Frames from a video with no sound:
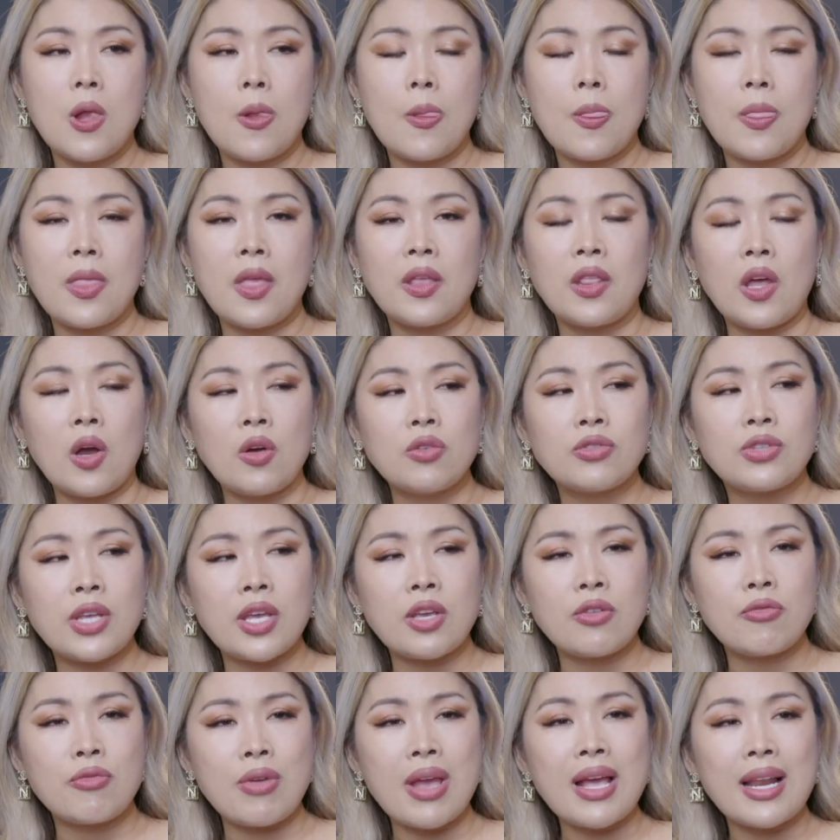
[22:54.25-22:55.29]

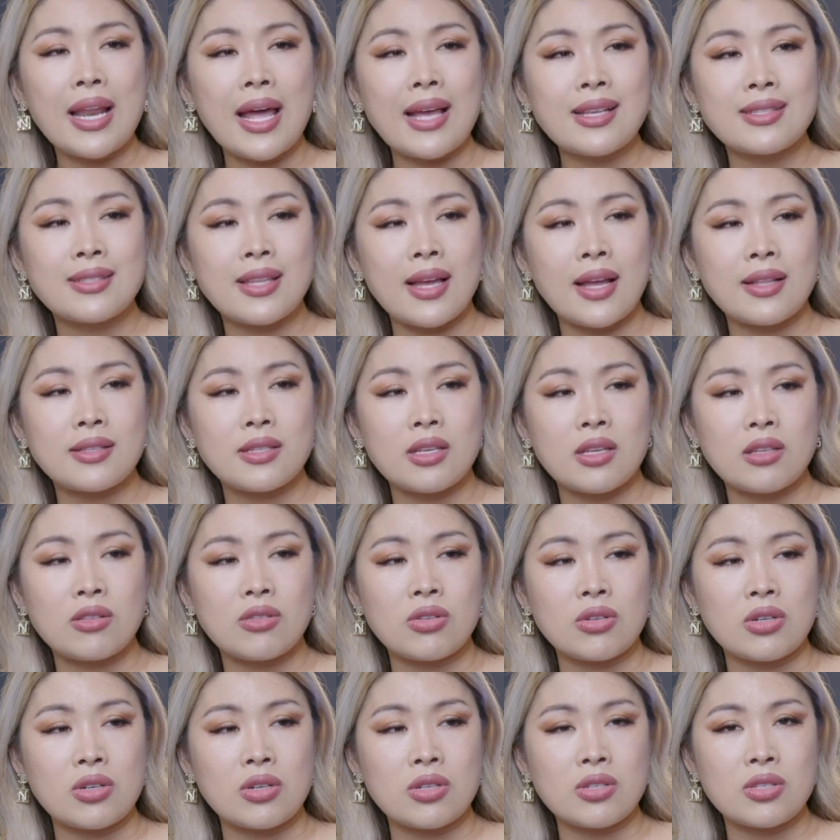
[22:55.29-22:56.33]
they realize that
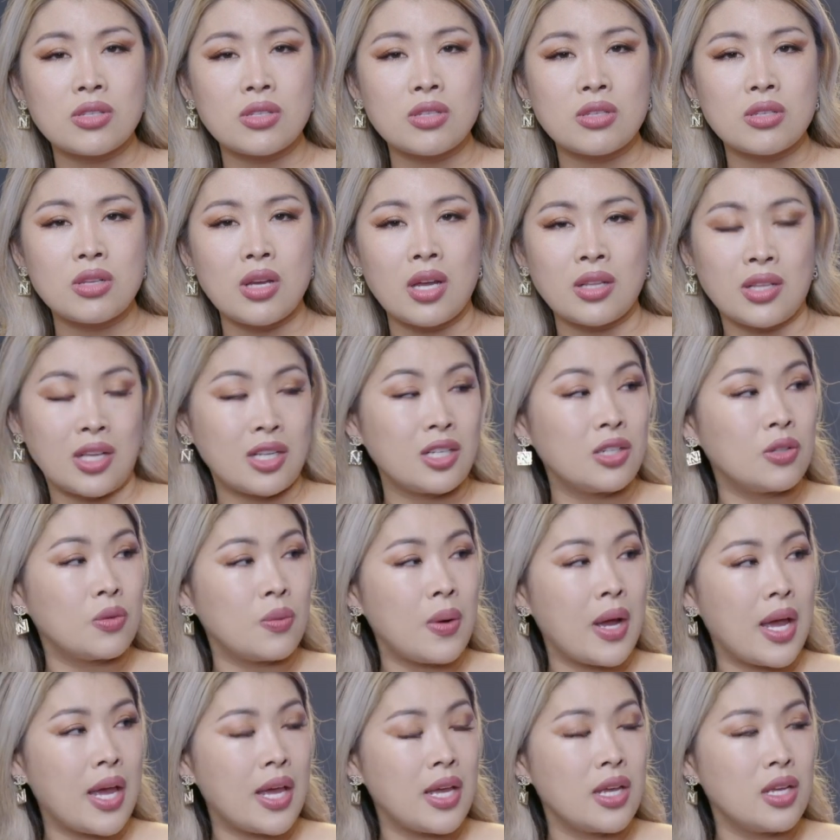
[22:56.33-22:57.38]
there's another
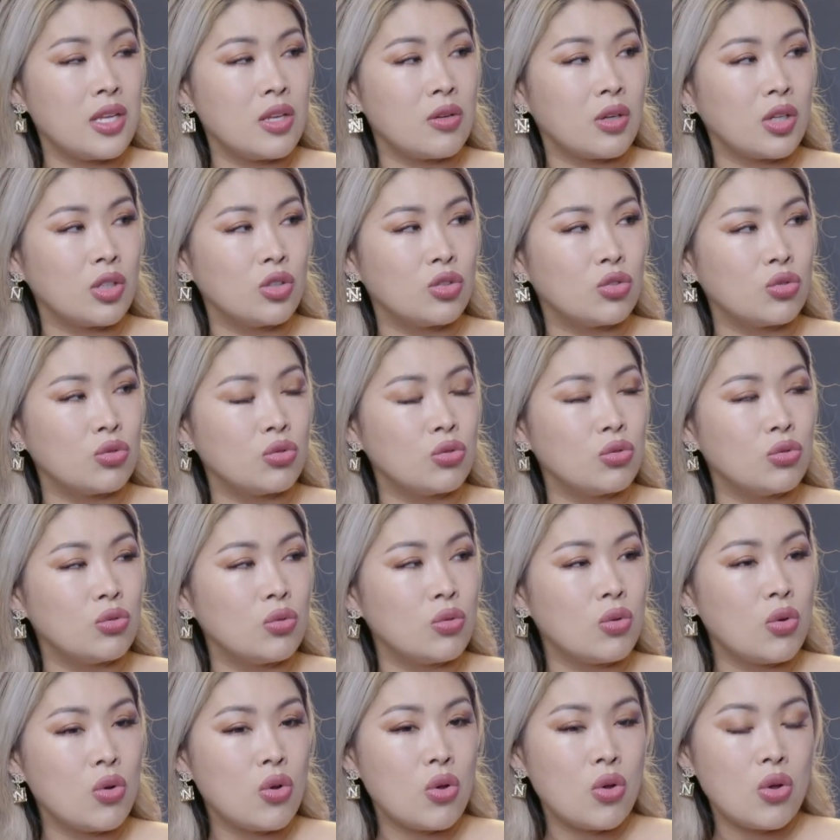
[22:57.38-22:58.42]
way you can do.
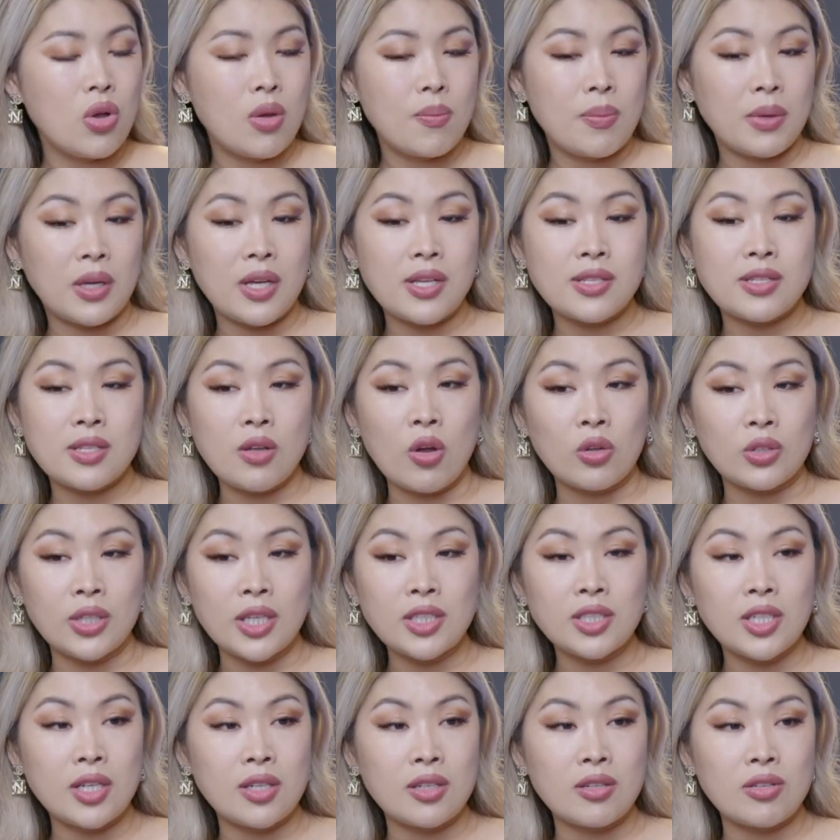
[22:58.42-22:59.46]
Because
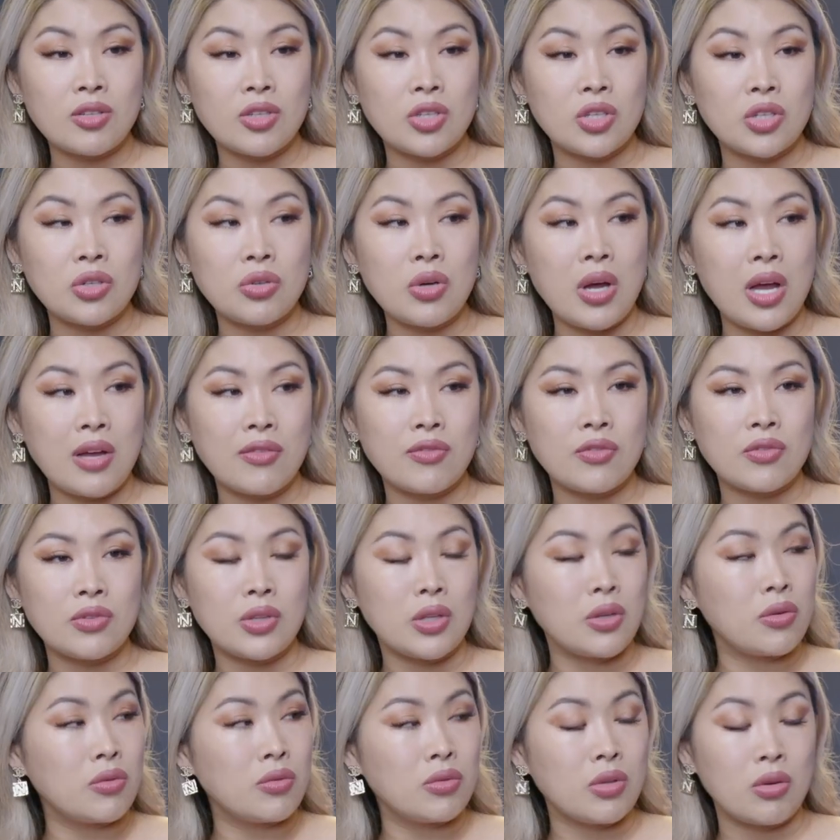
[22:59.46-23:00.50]
audition, you have
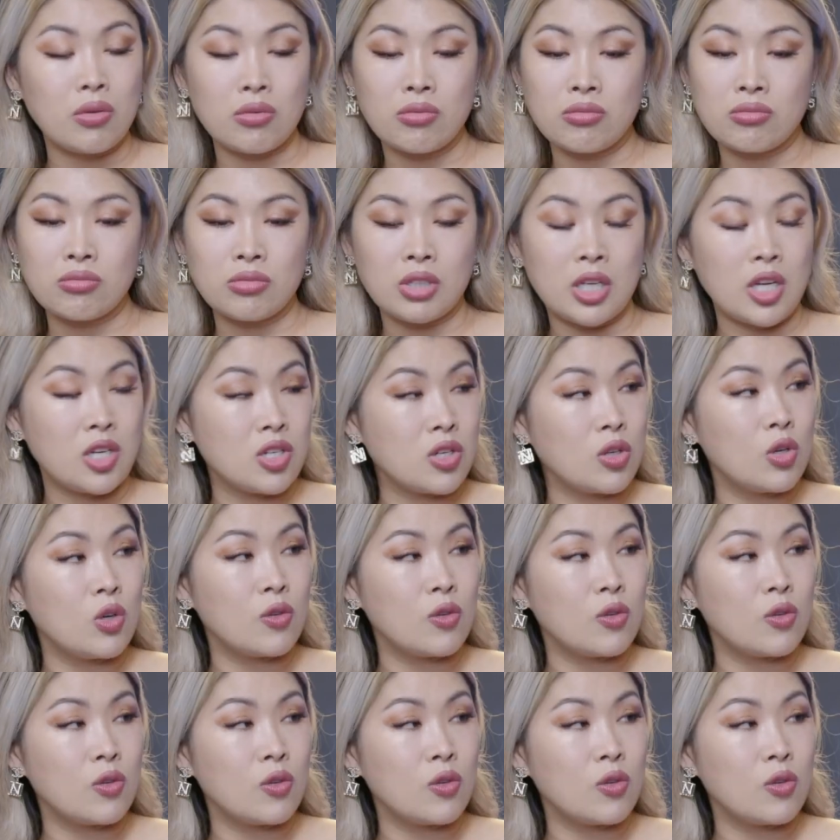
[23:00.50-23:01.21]
no control